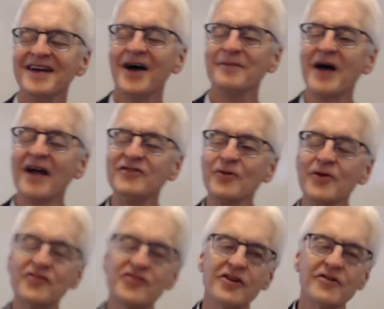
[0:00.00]
Um, I've
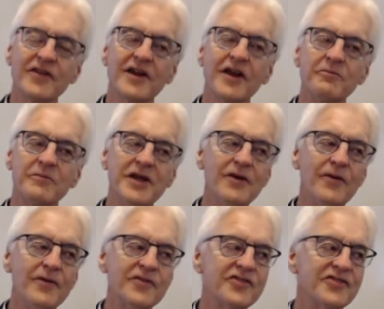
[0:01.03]
noticed here that at
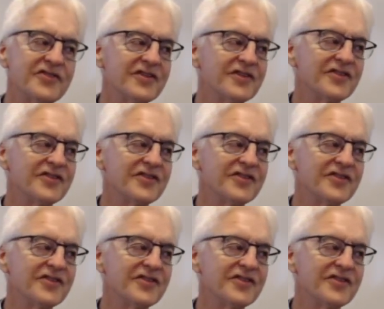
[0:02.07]
meals,